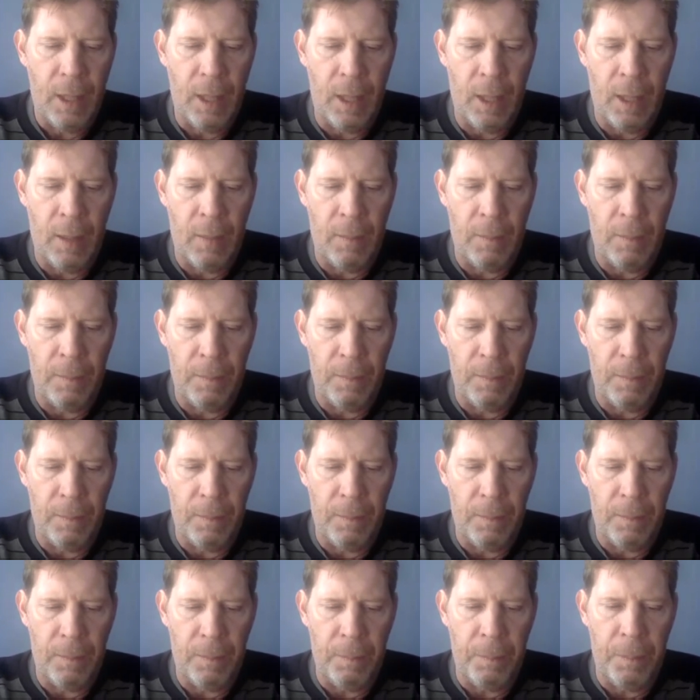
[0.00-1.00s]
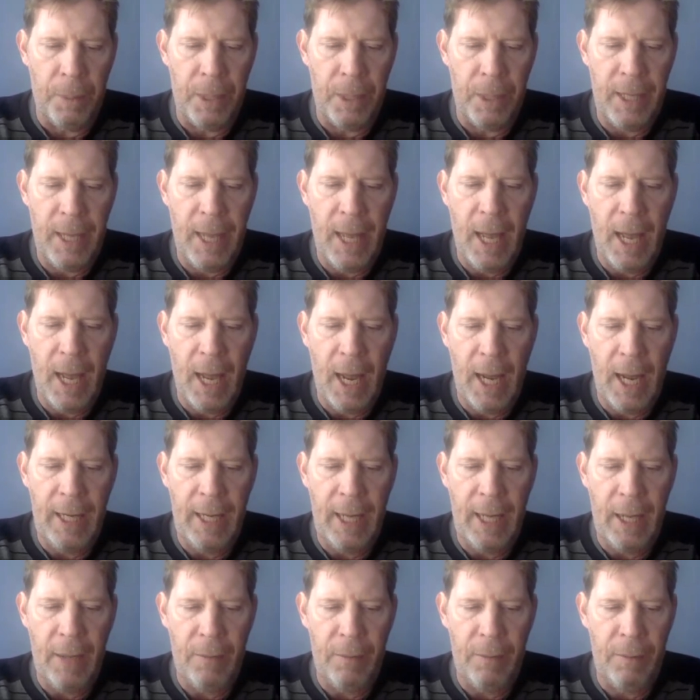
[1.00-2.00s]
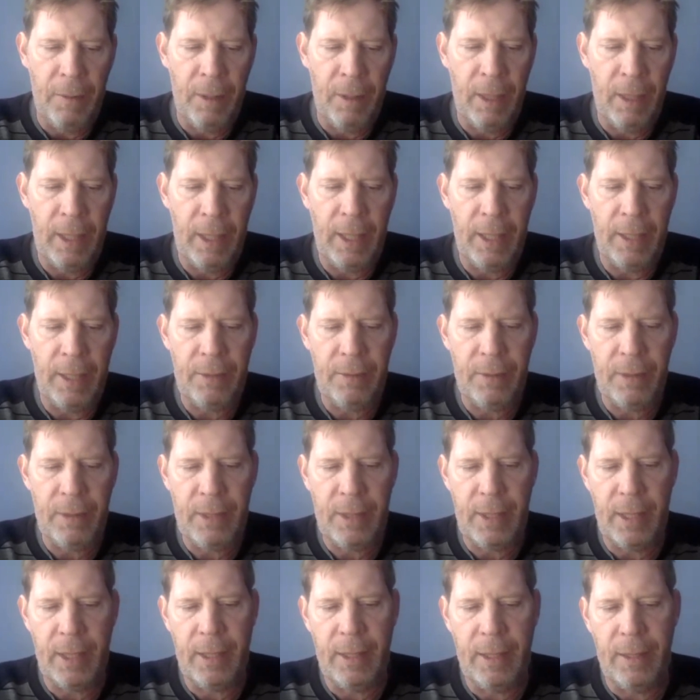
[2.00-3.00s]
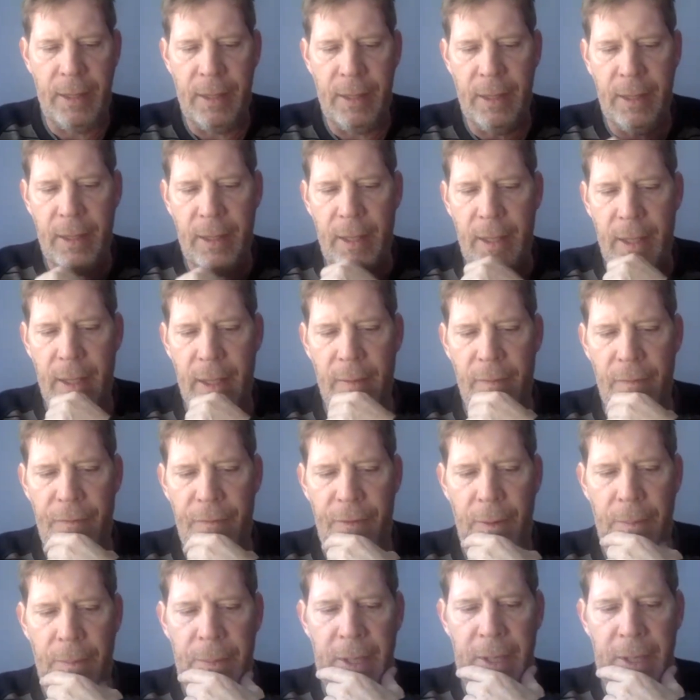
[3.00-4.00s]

Um, but yeah, I got really interested from